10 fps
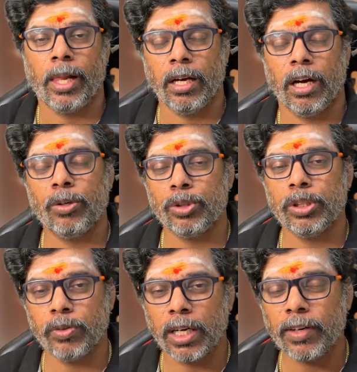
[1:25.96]
how to
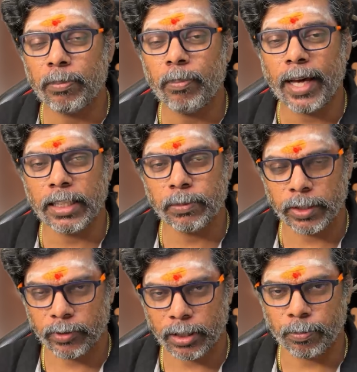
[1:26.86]
evaluate the management
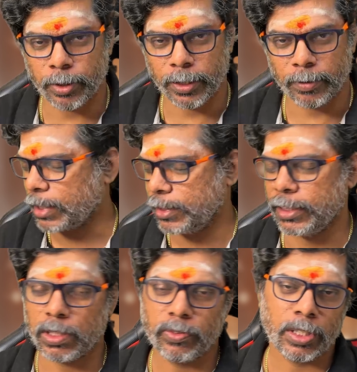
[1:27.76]
of the company? That is
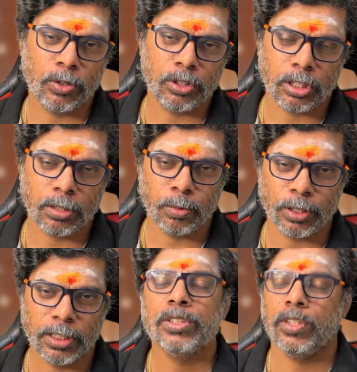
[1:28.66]
what we are going to talk about.
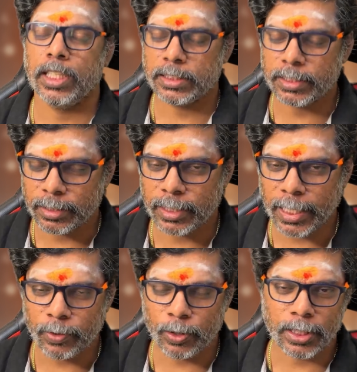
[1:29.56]
So let's dive
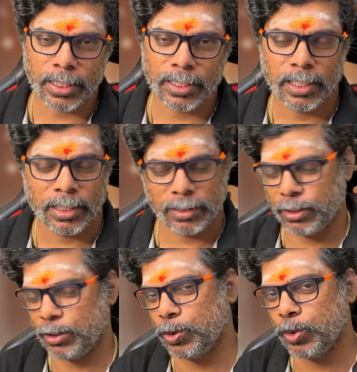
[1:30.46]
into that. This
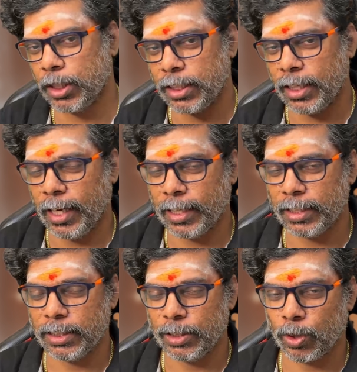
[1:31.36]
is Sundar,
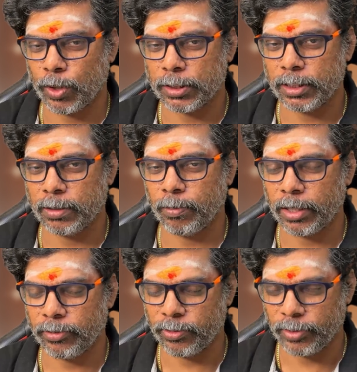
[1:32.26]
and you are watching
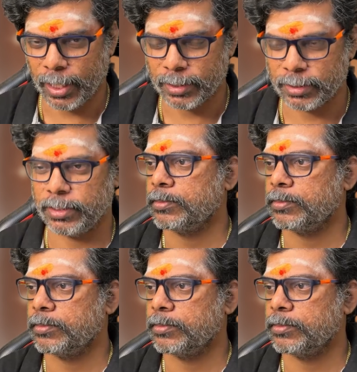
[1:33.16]
Mindful Finance.